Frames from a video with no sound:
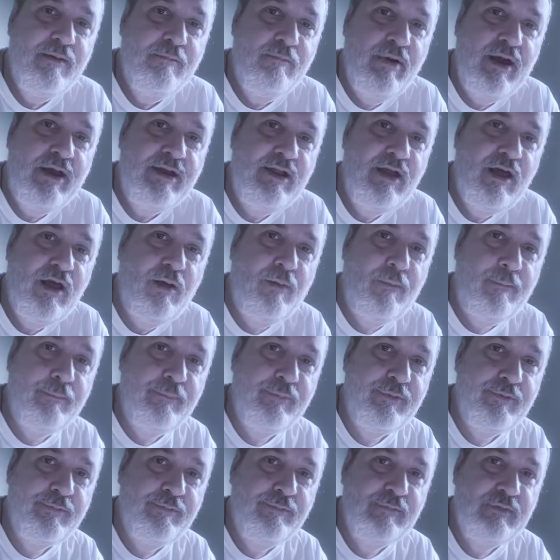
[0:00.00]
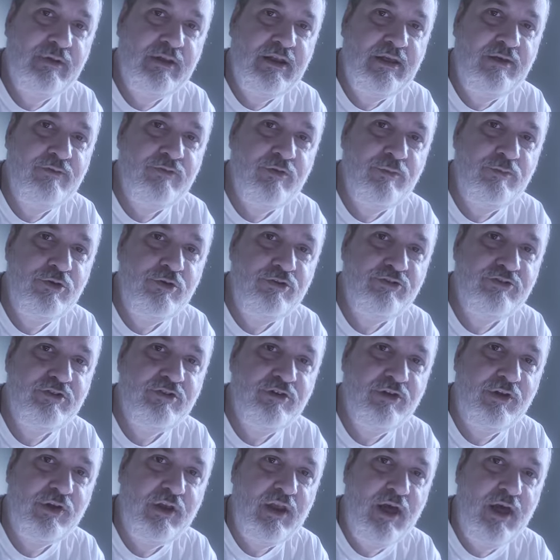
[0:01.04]
might help live a
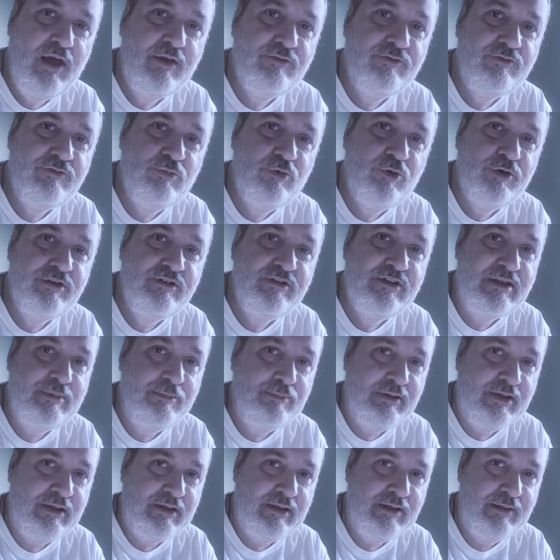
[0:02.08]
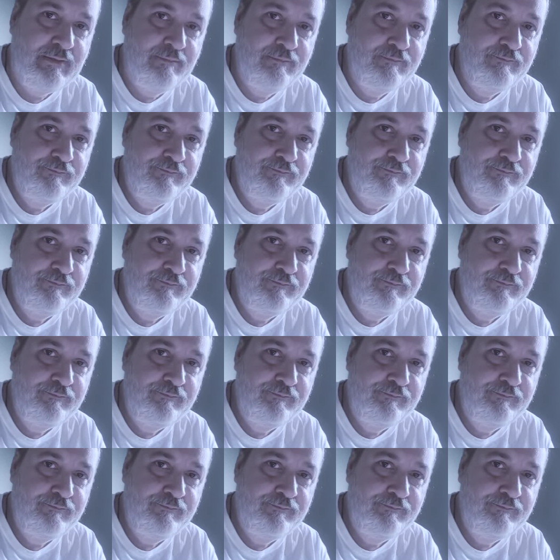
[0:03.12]
musical life more deeply.